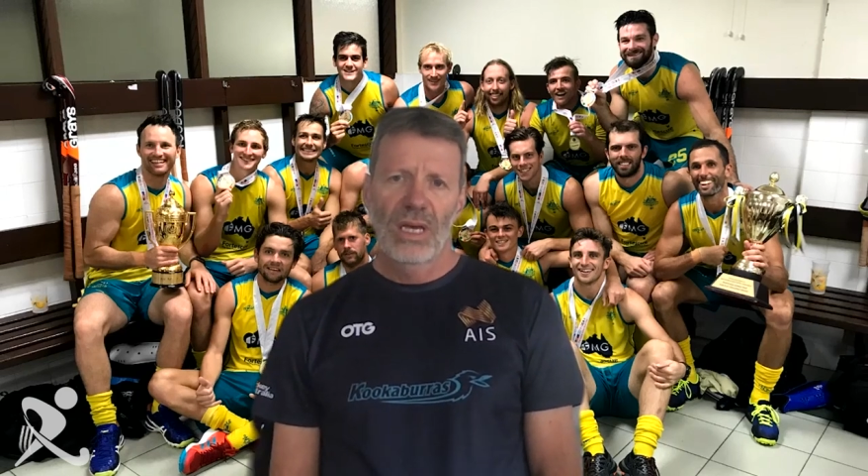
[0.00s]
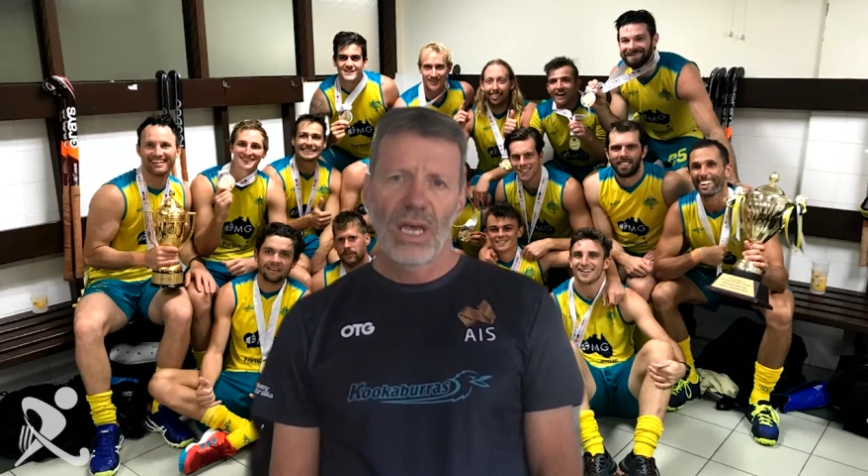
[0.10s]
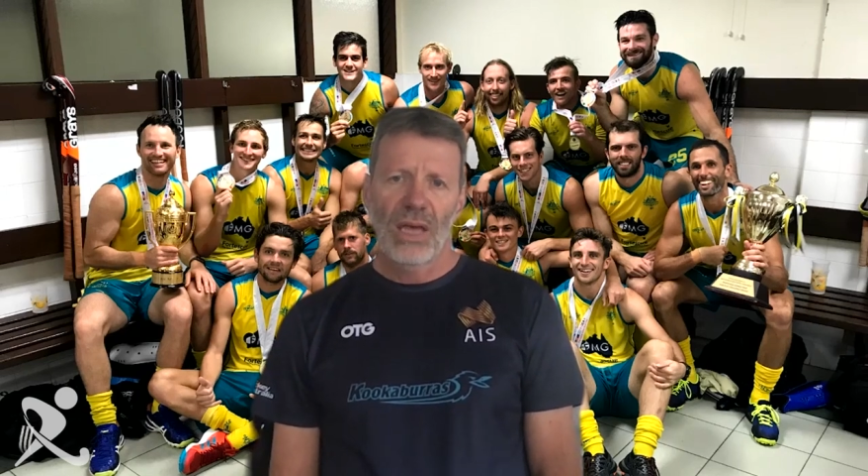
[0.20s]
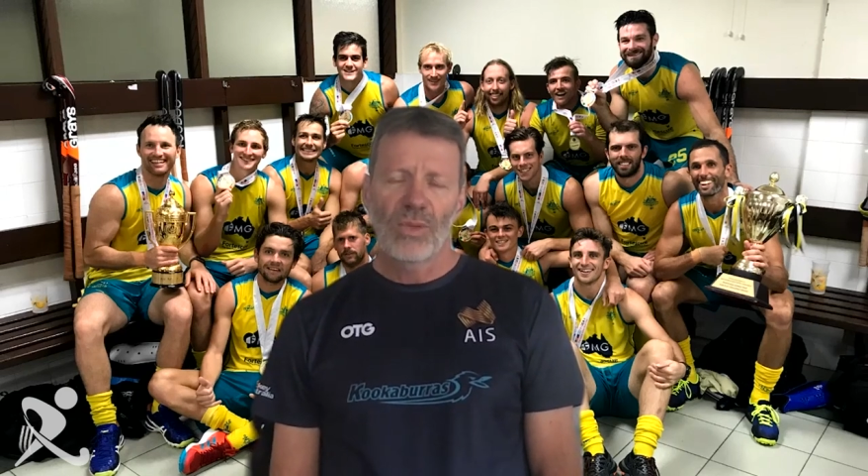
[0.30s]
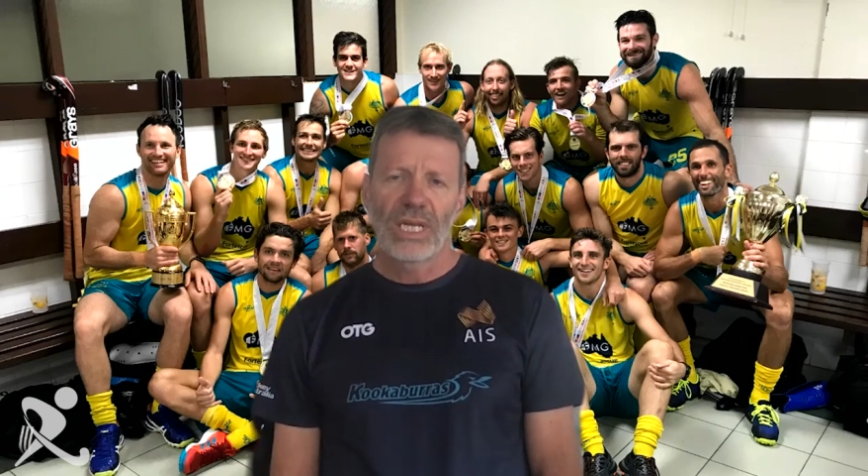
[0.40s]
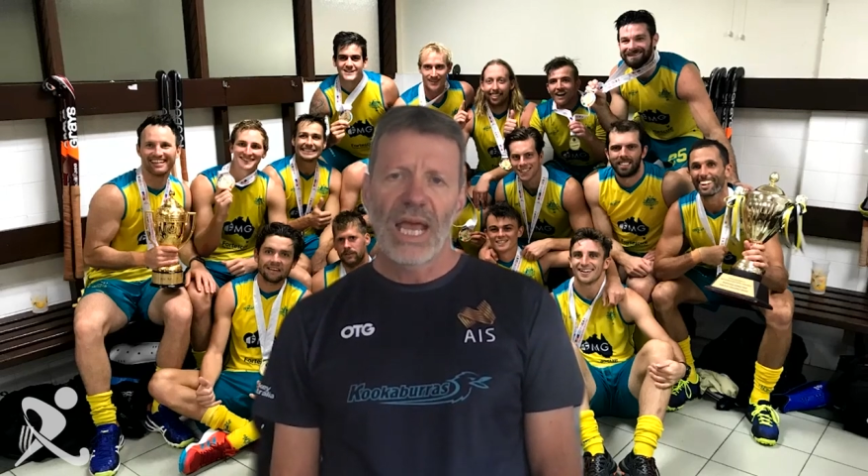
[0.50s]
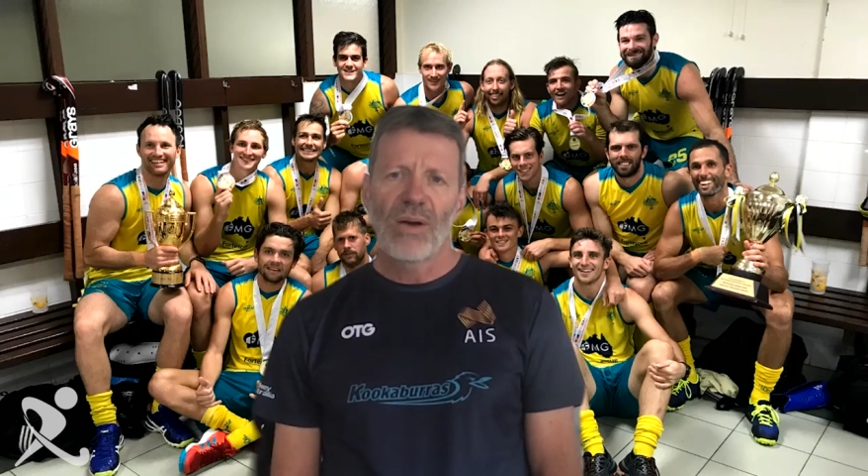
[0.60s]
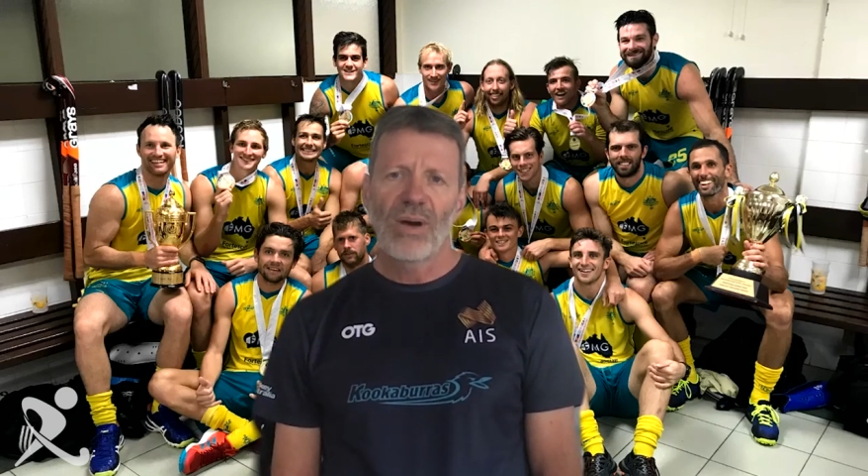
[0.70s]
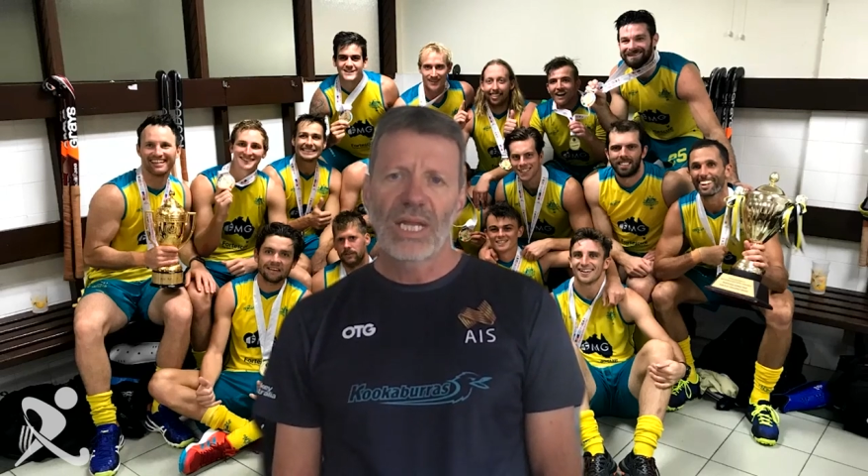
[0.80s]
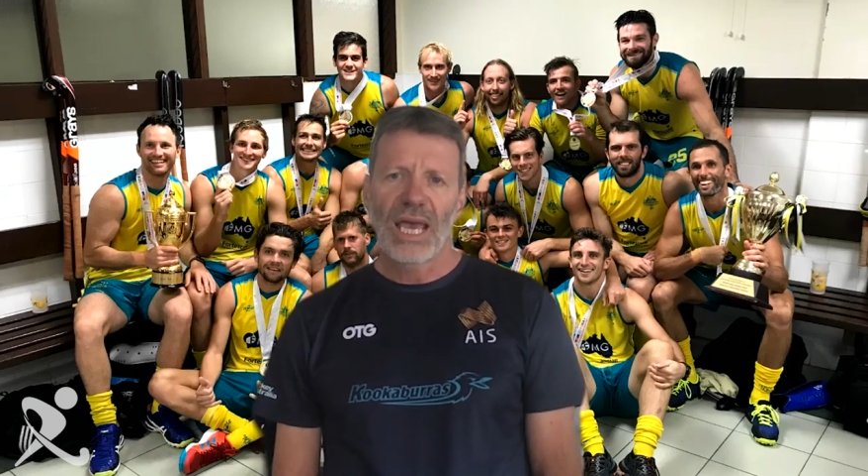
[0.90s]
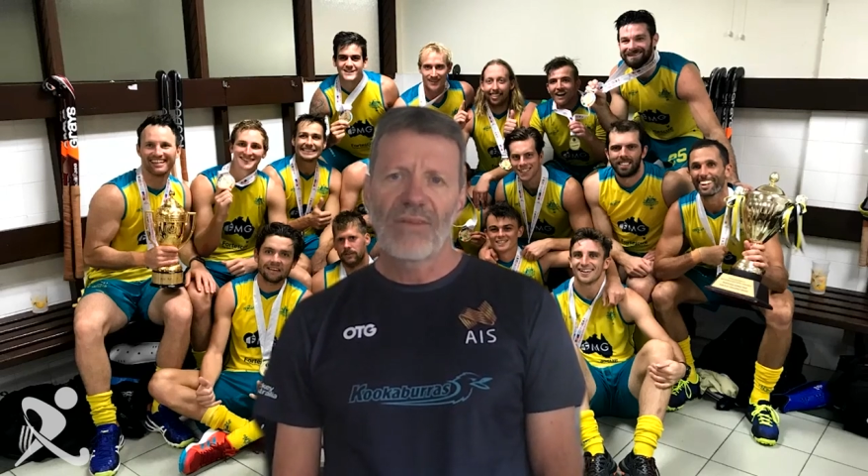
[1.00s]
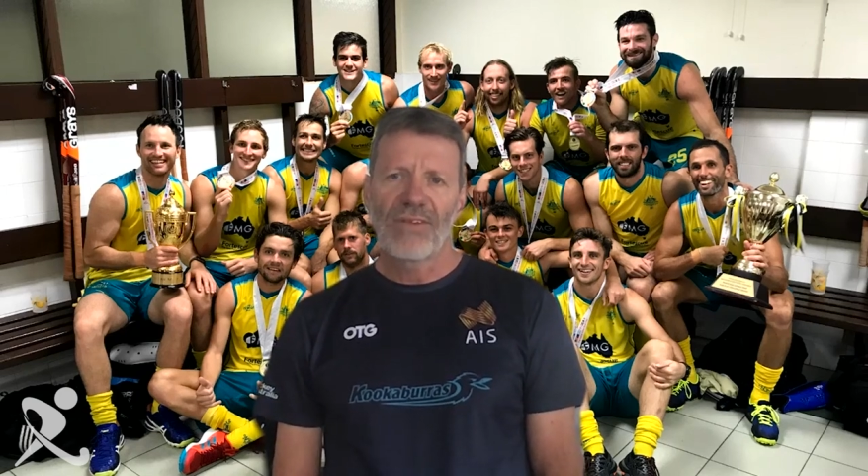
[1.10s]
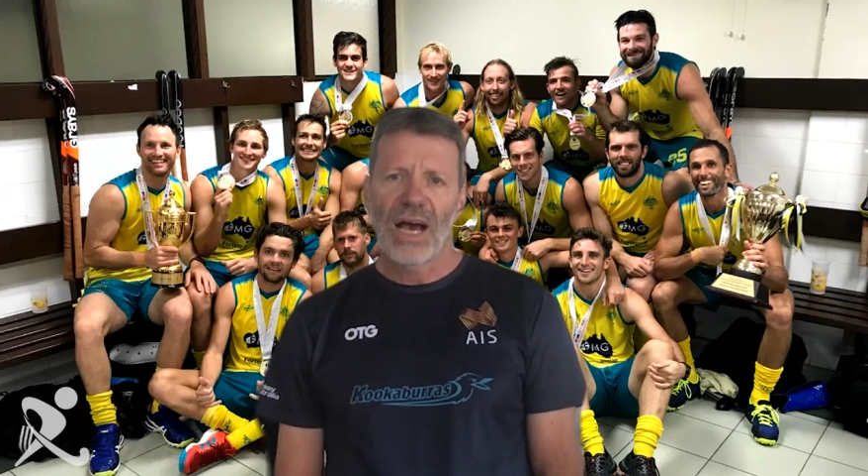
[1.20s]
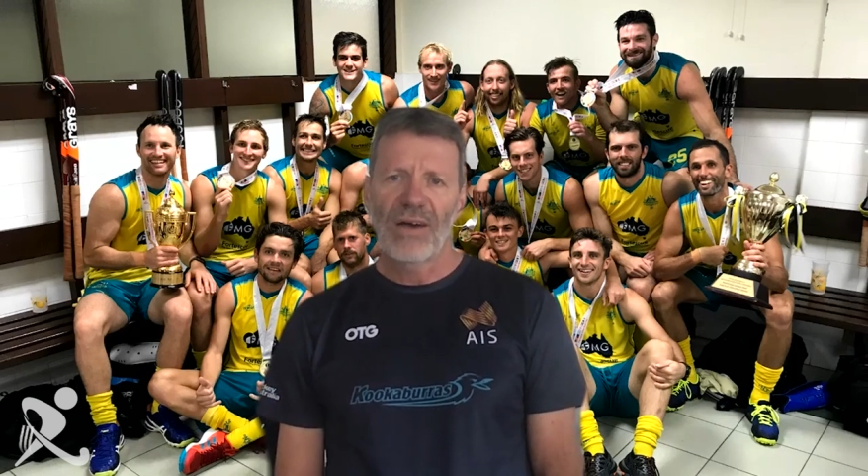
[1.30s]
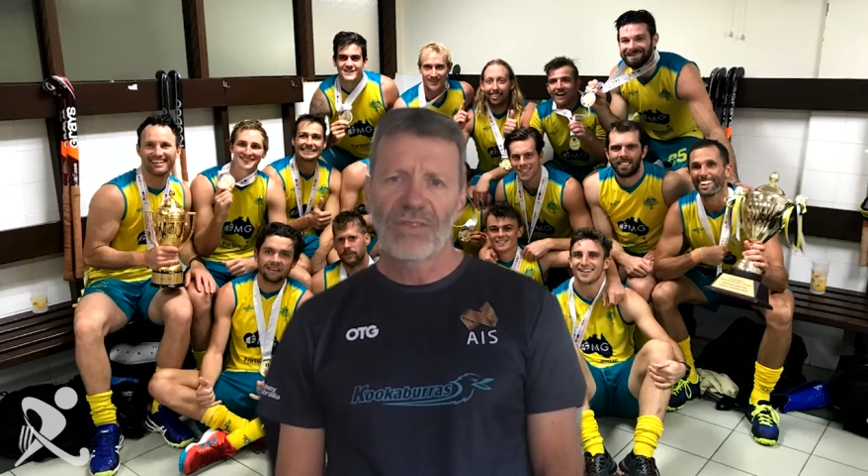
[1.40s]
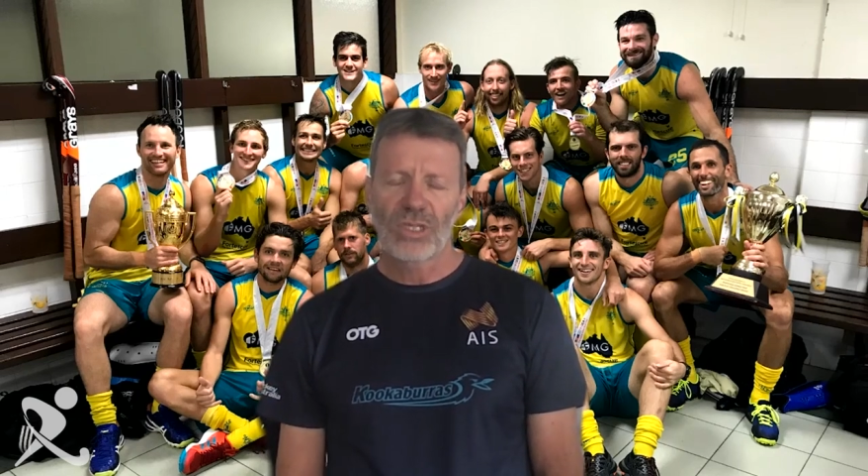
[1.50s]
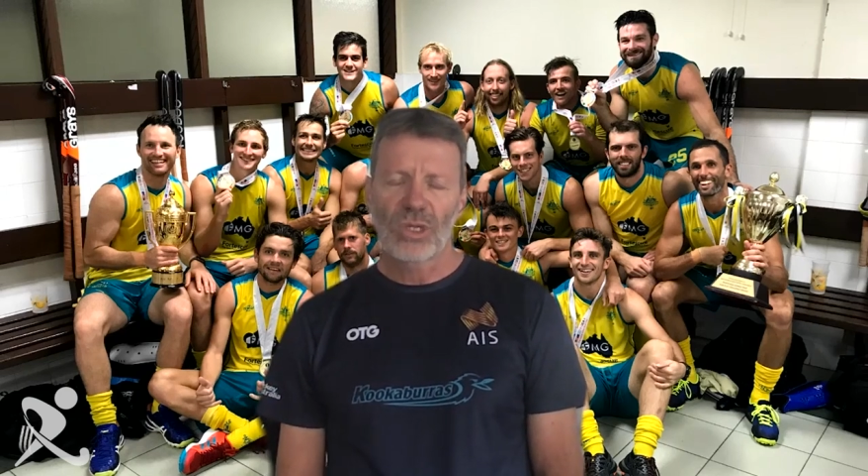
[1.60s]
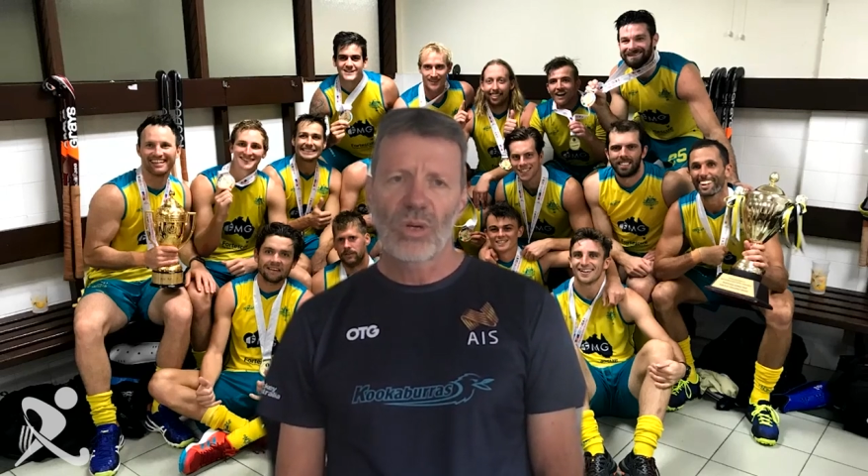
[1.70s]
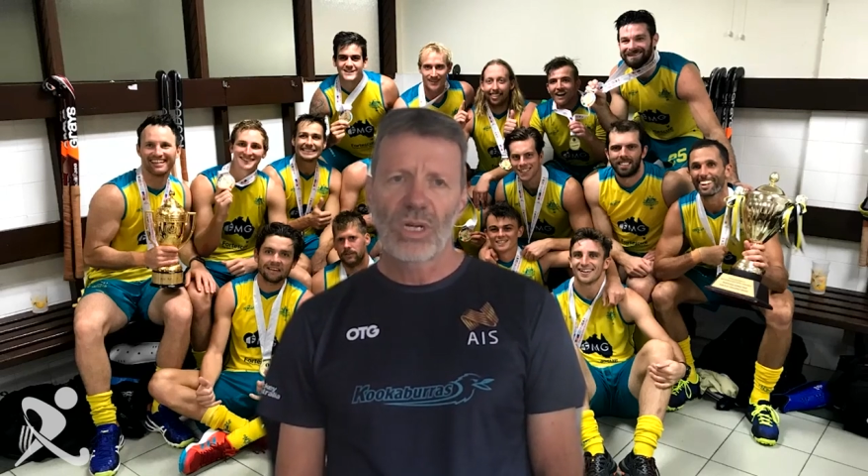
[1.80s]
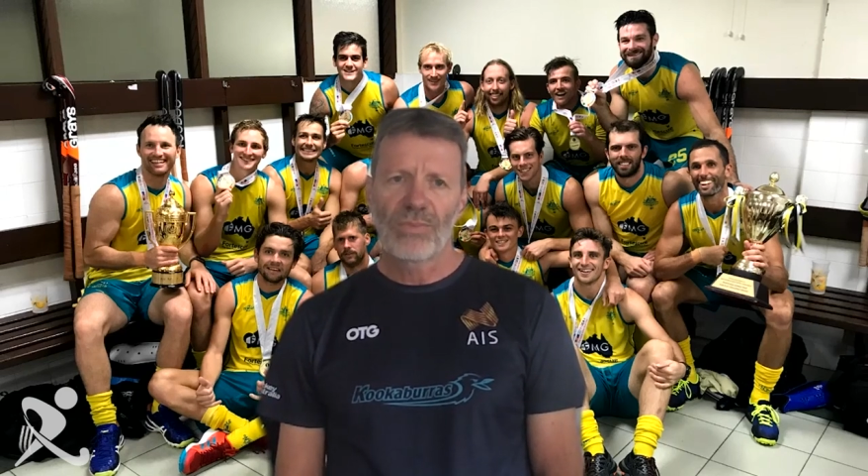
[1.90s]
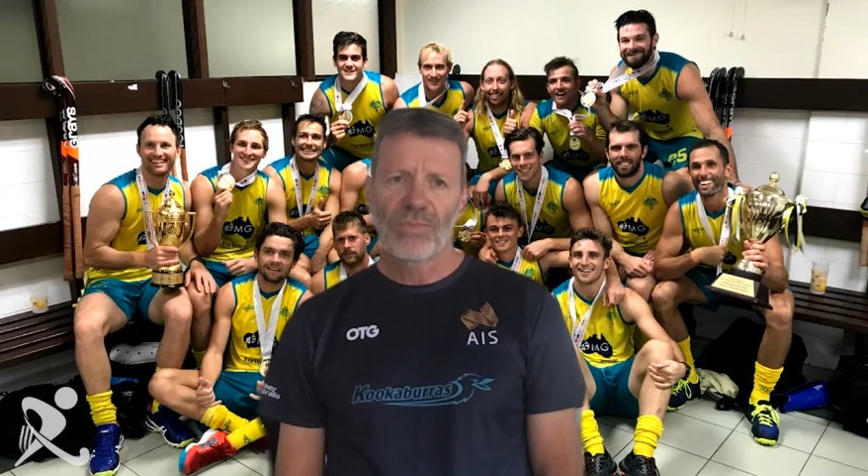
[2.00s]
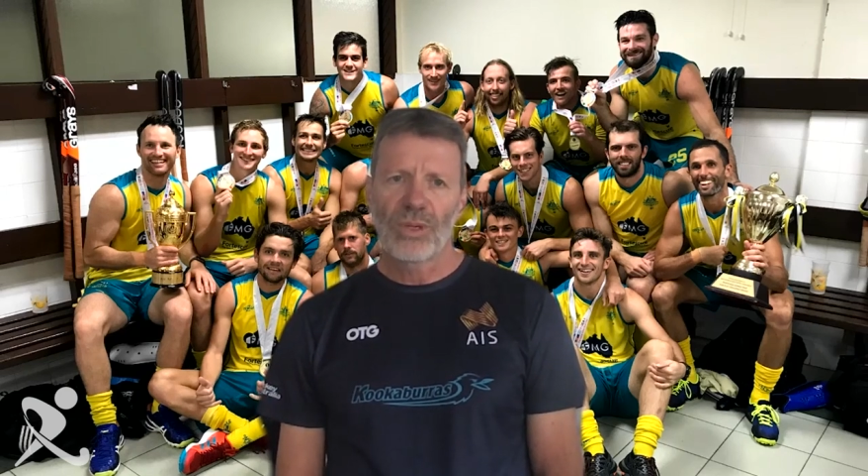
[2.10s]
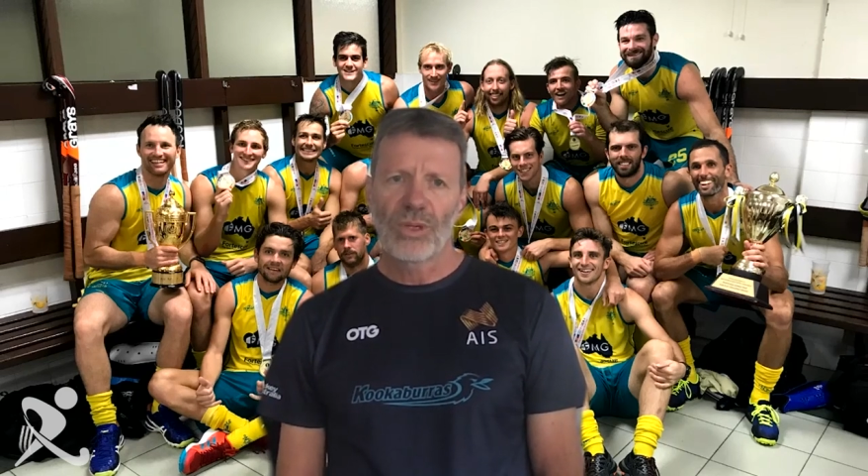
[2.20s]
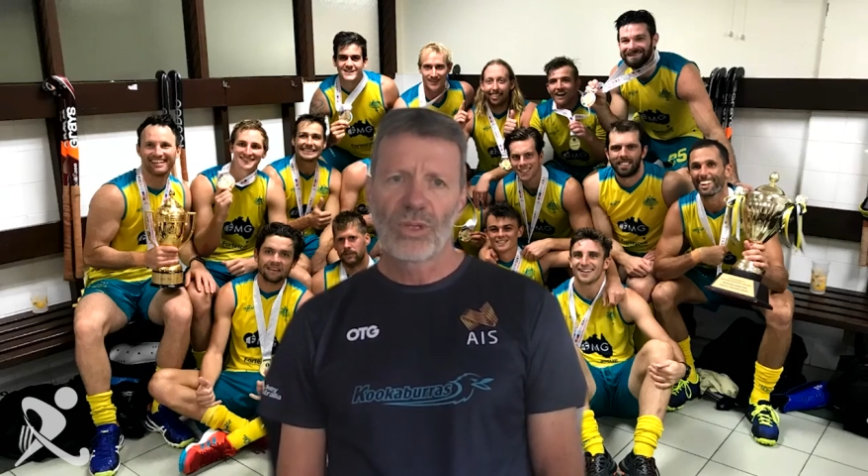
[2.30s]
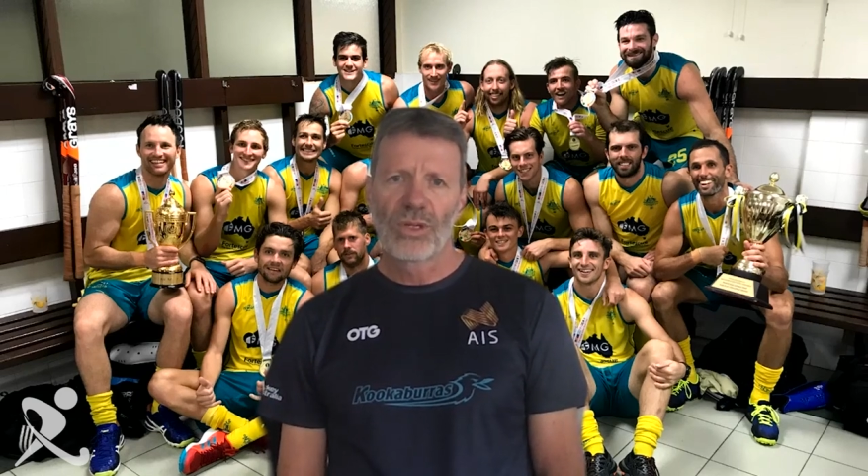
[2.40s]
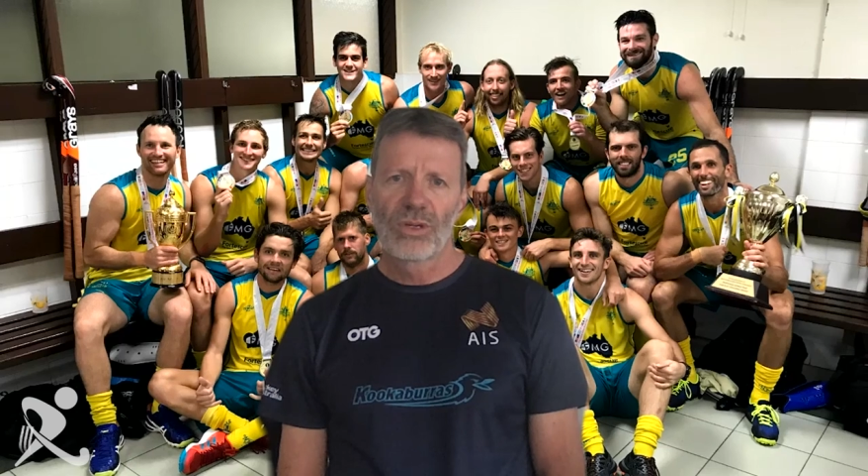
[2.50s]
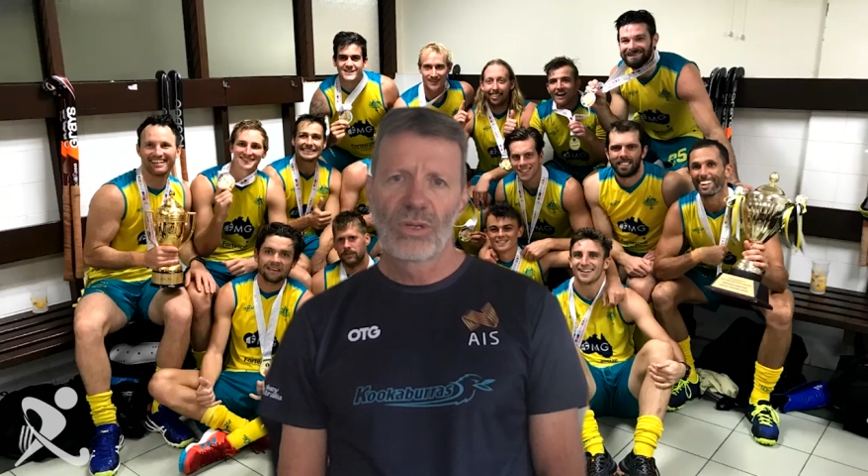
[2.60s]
and we now only have half the squad in Perth.